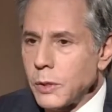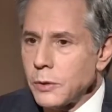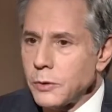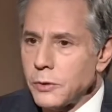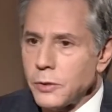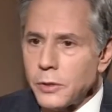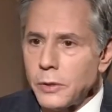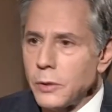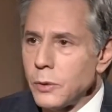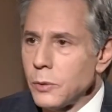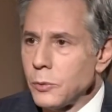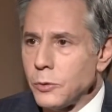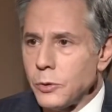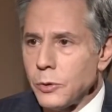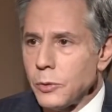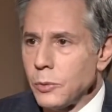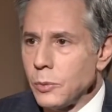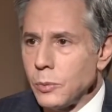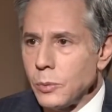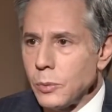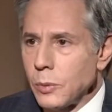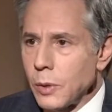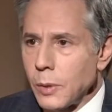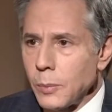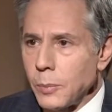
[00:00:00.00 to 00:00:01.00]
we continue
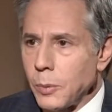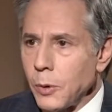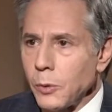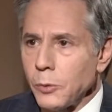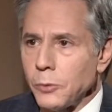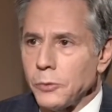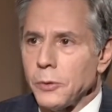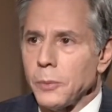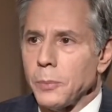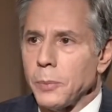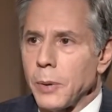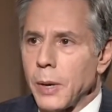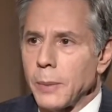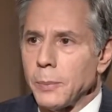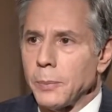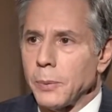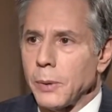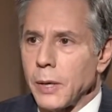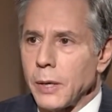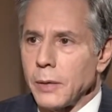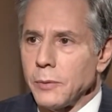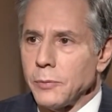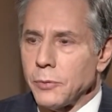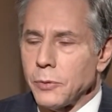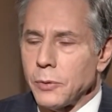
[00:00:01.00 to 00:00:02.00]
to oppose the
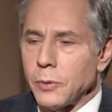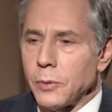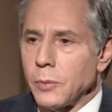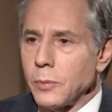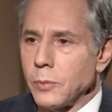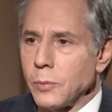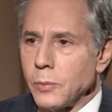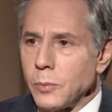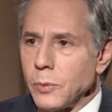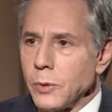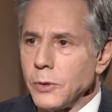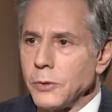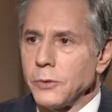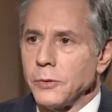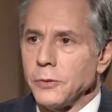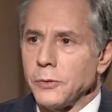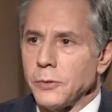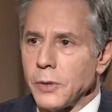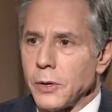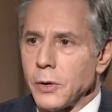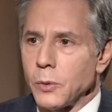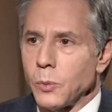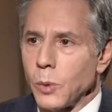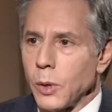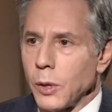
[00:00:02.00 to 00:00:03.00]
pipeline for
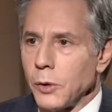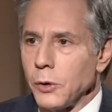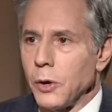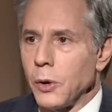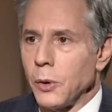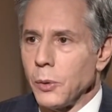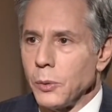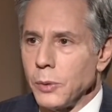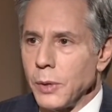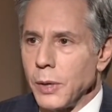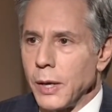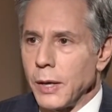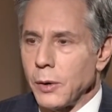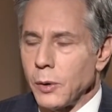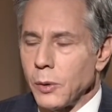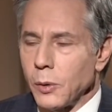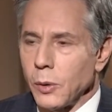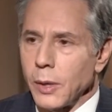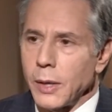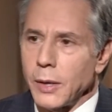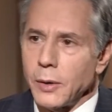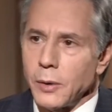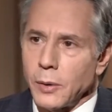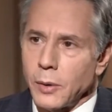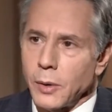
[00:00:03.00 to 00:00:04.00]
reasons that are well known and
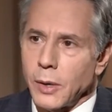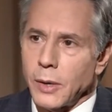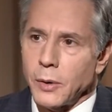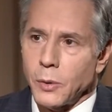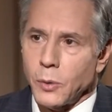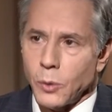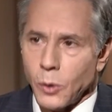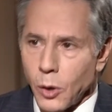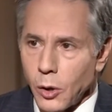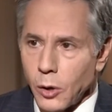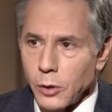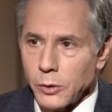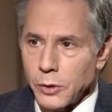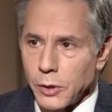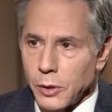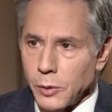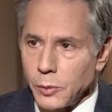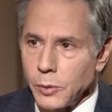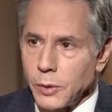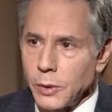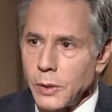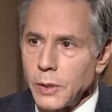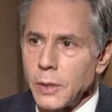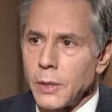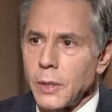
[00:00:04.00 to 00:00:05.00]
are, and are, and are long
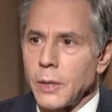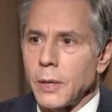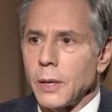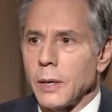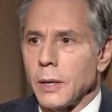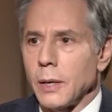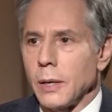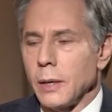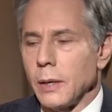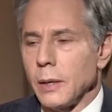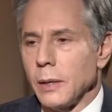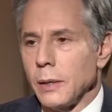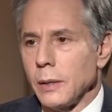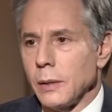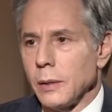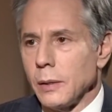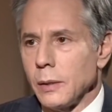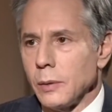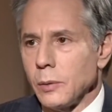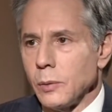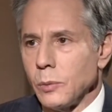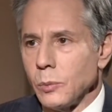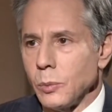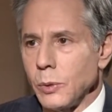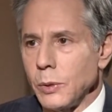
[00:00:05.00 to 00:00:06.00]
known.
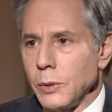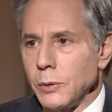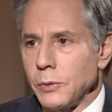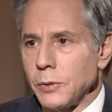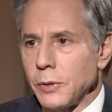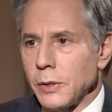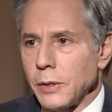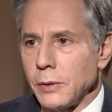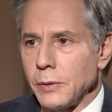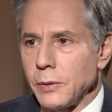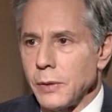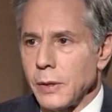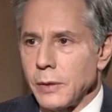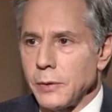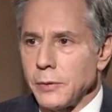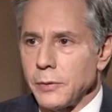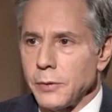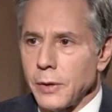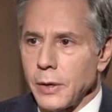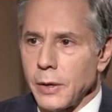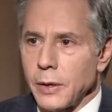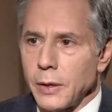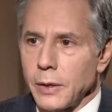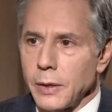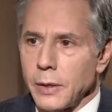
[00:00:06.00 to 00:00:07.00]
Uh, we think
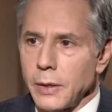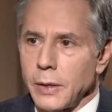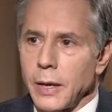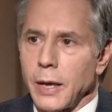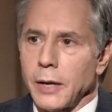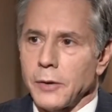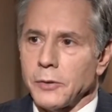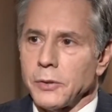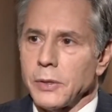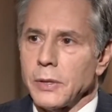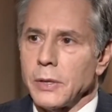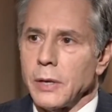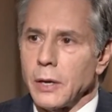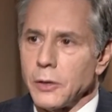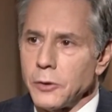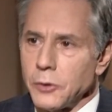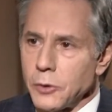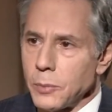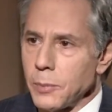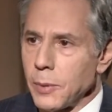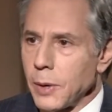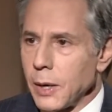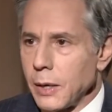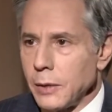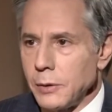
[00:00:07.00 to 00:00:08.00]
that uh, it actually
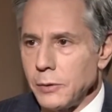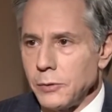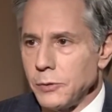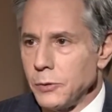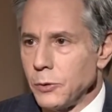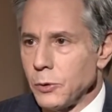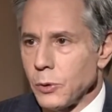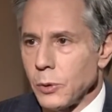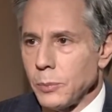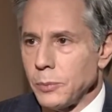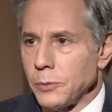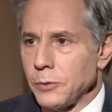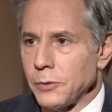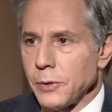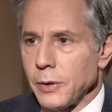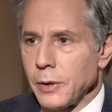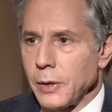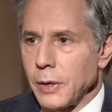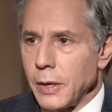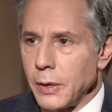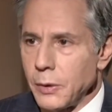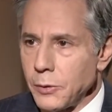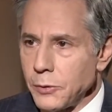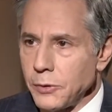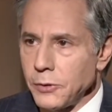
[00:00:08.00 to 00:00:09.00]
undermines Europe's
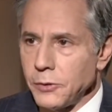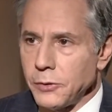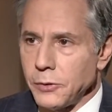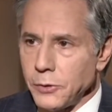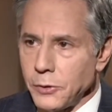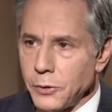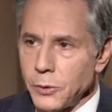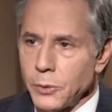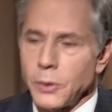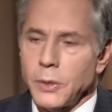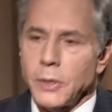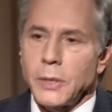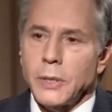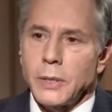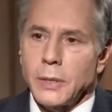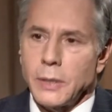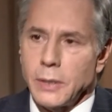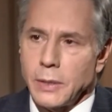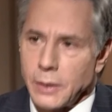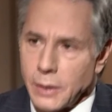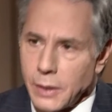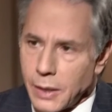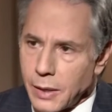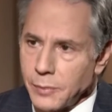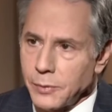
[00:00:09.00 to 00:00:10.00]
uh, energy
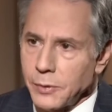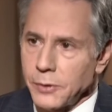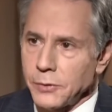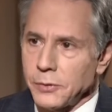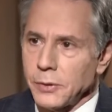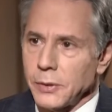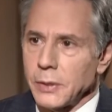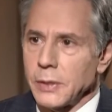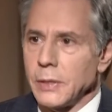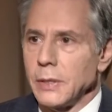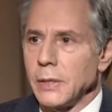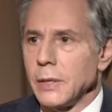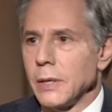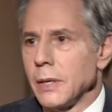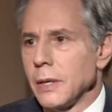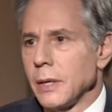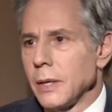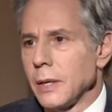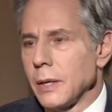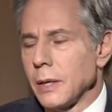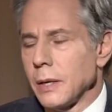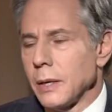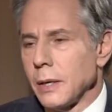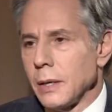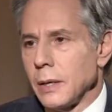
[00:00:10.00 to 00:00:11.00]
security. It obviously
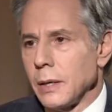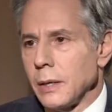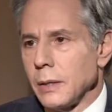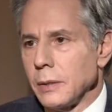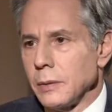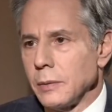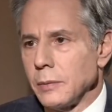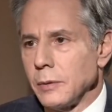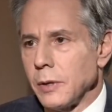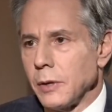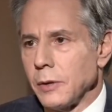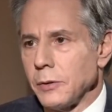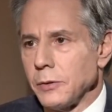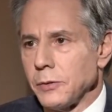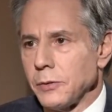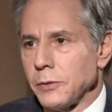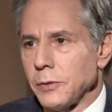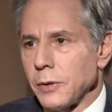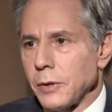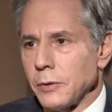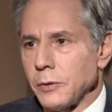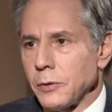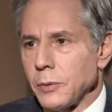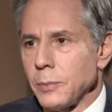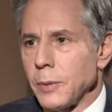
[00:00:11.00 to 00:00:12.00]
uh,
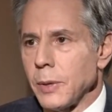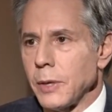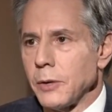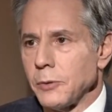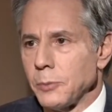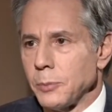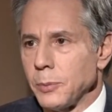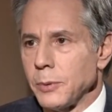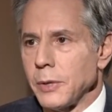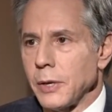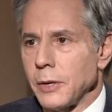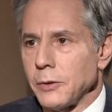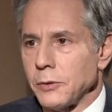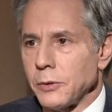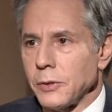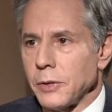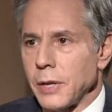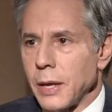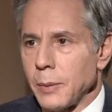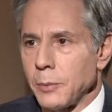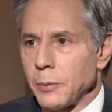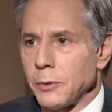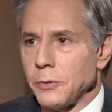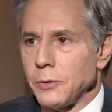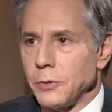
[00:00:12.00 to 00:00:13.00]
does uh, tremendous potential
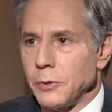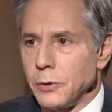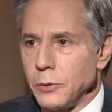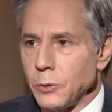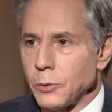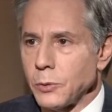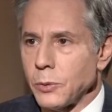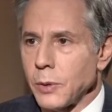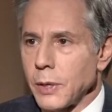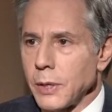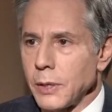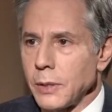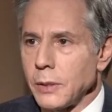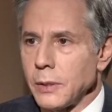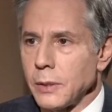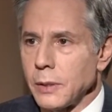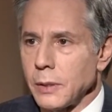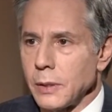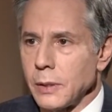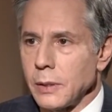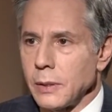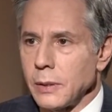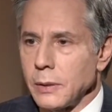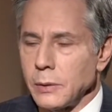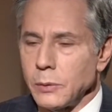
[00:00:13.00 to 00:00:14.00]
damage to Ukraine,
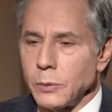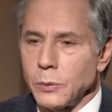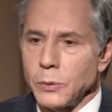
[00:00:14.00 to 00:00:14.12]
uh,